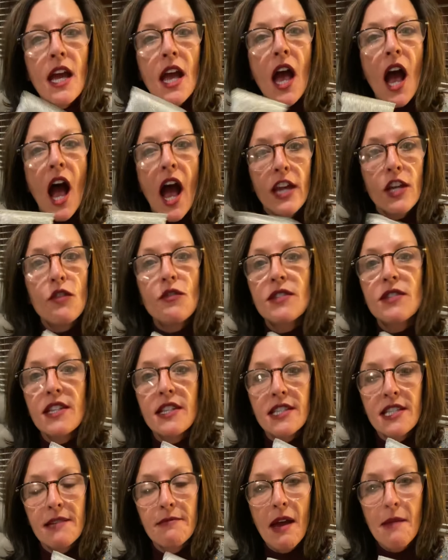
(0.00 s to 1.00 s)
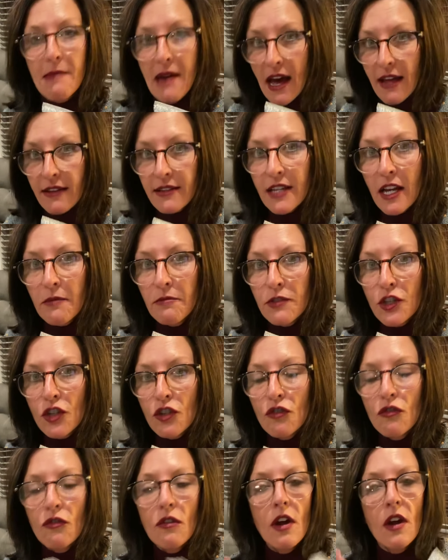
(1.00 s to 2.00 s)
I use this in my bathtub
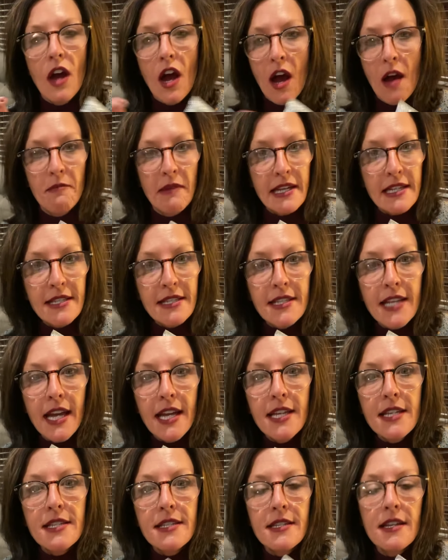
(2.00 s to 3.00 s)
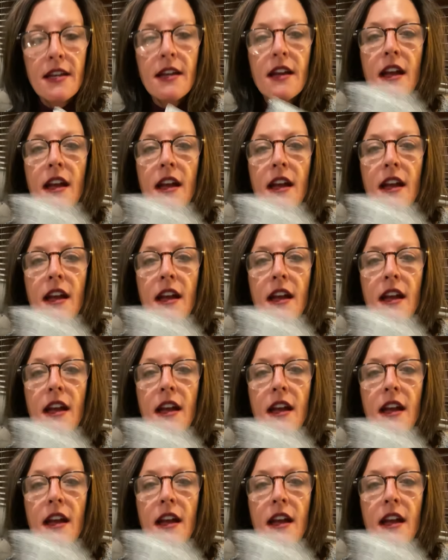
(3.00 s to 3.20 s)
too, my sinks.